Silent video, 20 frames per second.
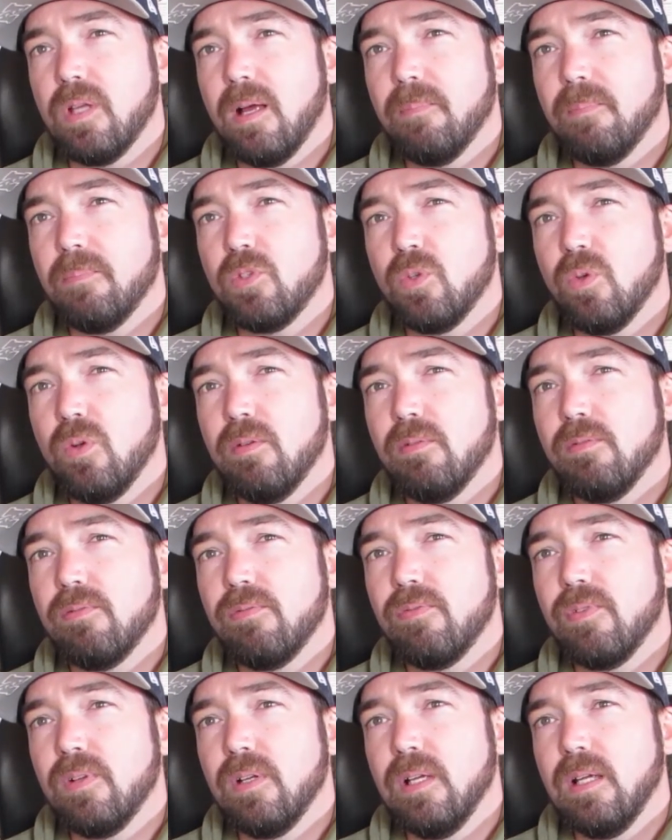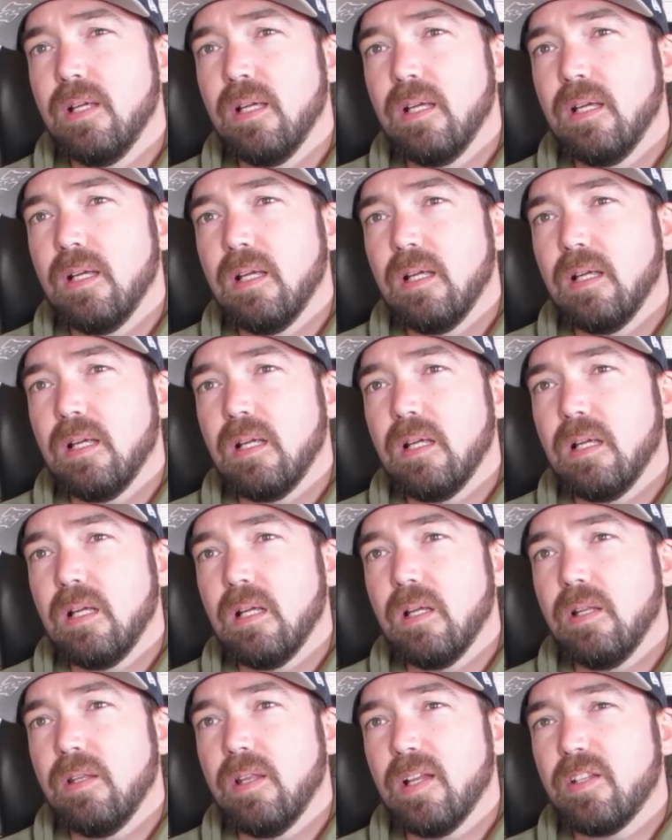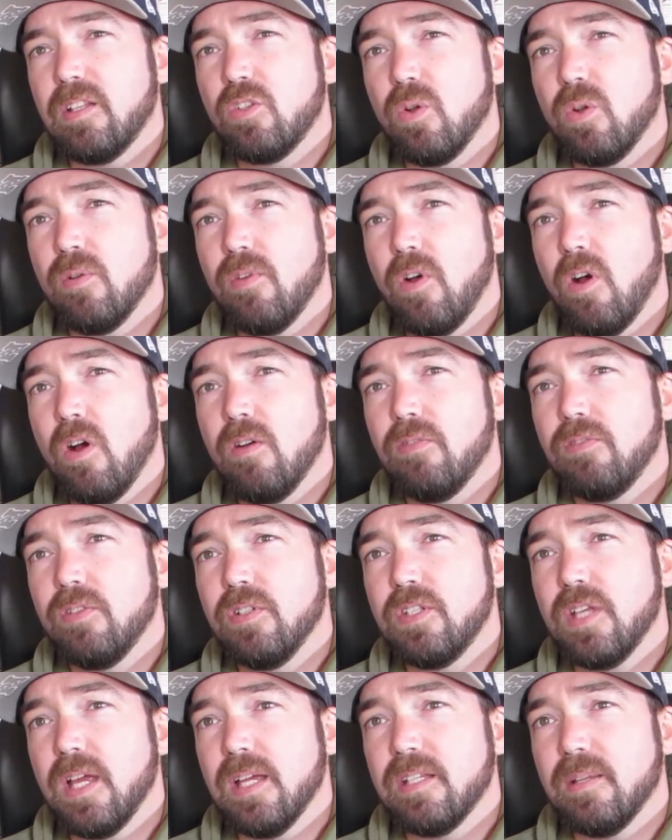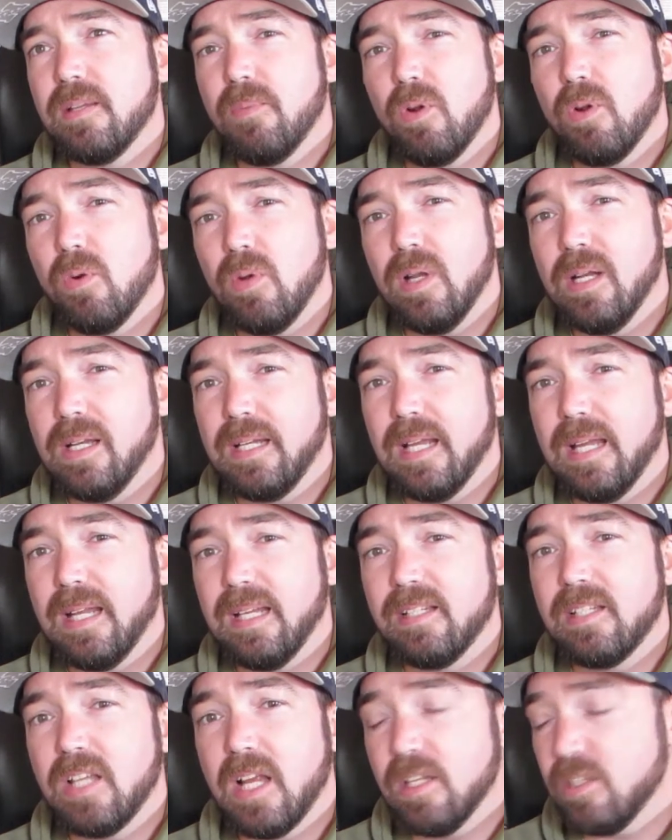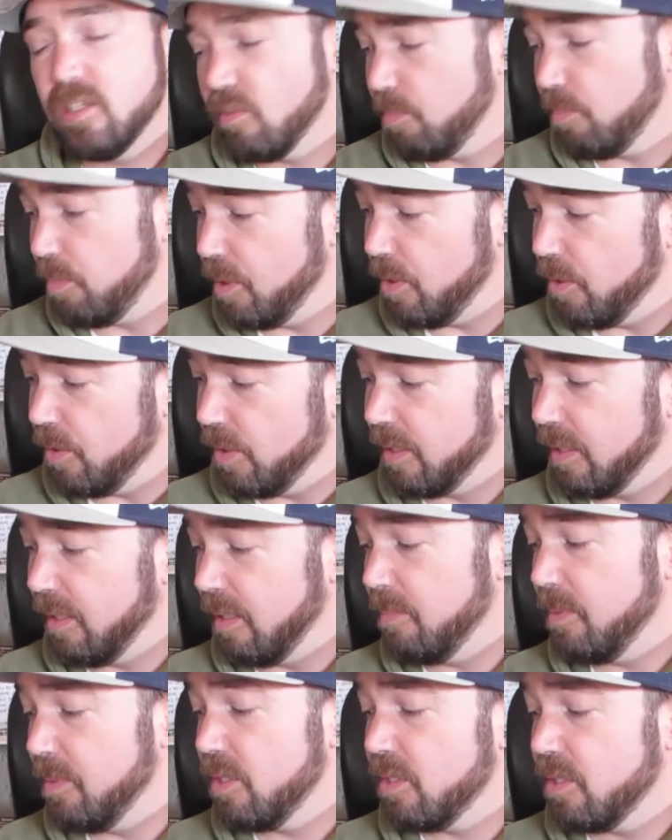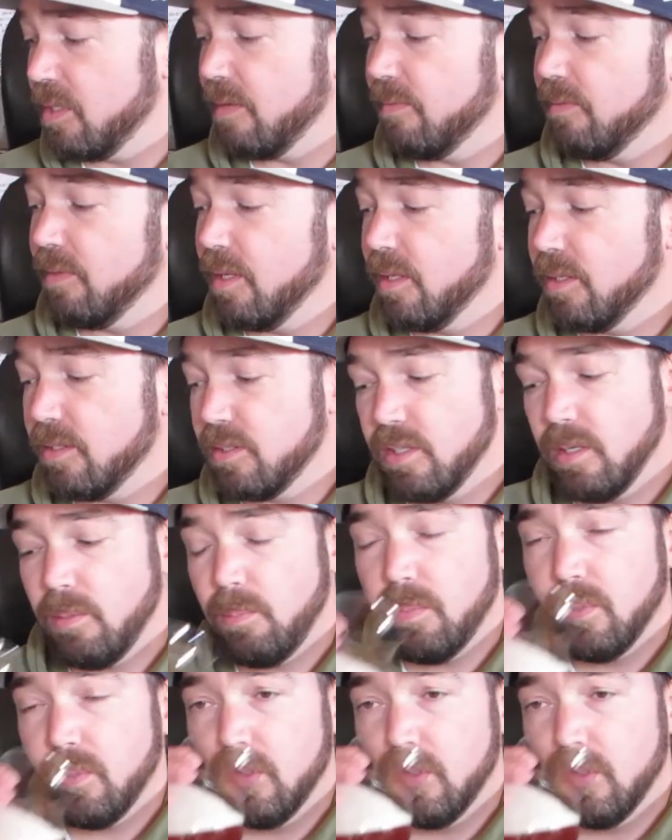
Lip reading: I'm sort of that sort of aftertaste. I'm not really getting tons of bittering. Let me just have another sip.